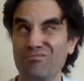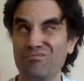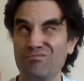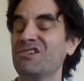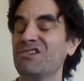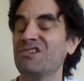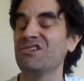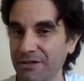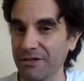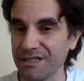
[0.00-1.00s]
marginally
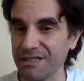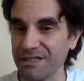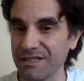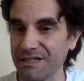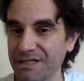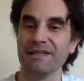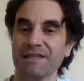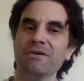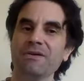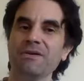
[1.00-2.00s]
literate, like
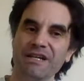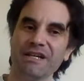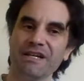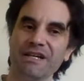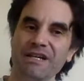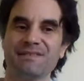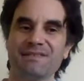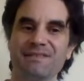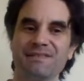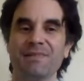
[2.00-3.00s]
they knew how to read and write
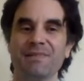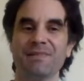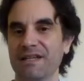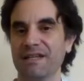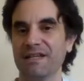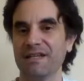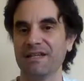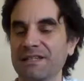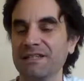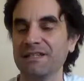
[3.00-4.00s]
basically, but they weren't
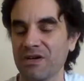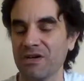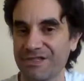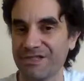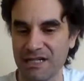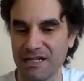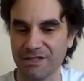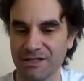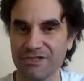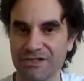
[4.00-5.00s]
necessarily literary
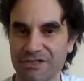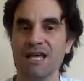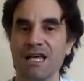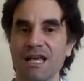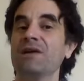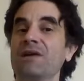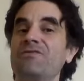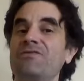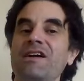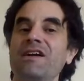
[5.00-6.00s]
scholars. They
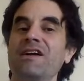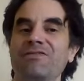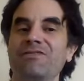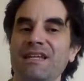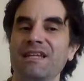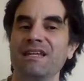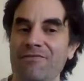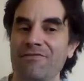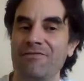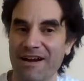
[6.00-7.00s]
would very often
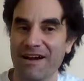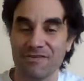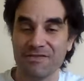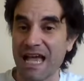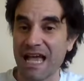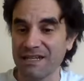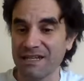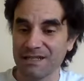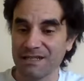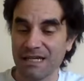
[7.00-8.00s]
have their narratives
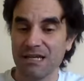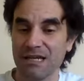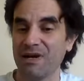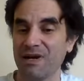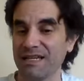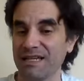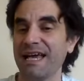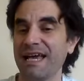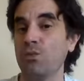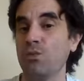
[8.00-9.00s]
edited by,
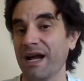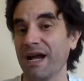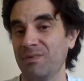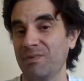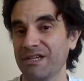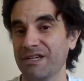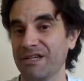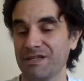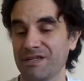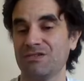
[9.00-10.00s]
again, white
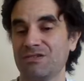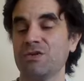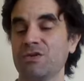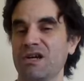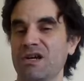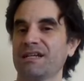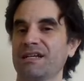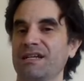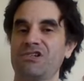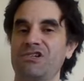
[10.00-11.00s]
abolitionists who would try to
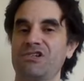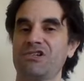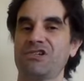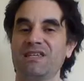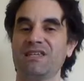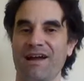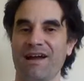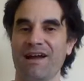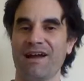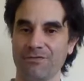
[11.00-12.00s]
kind of shape the
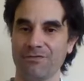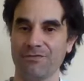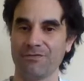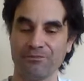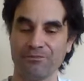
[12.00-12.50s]
narrative